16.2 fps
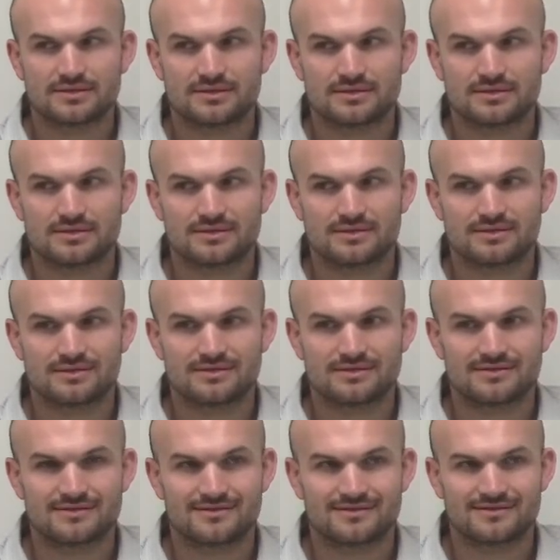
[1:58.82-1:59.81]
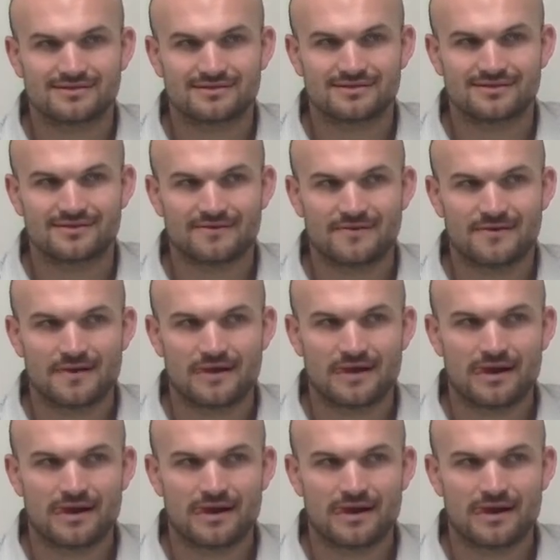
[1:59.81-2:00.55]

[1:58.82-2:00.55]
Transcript: Nothing is said.